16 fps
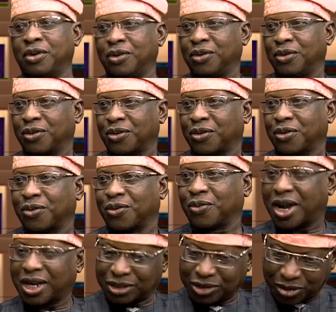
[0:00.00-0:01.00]
I don't think so.
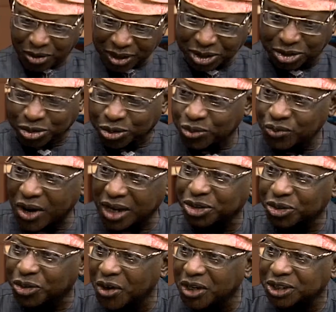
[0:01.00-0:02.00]
when you go into
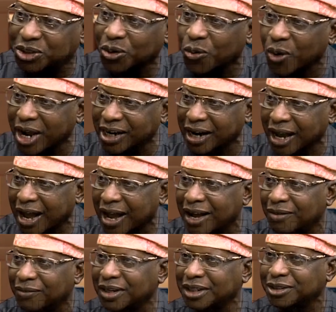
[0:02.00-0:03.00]
when you go into
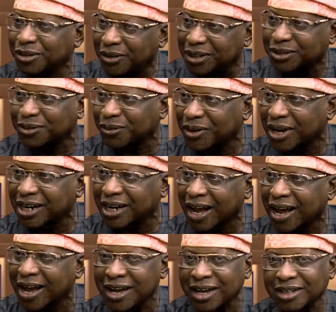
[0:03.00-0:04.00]
weather, when you go into
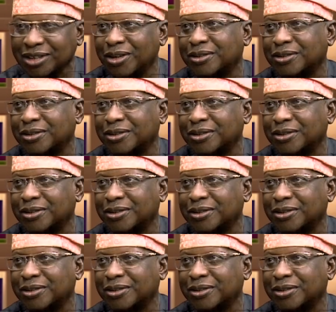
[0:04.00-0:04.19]
weather,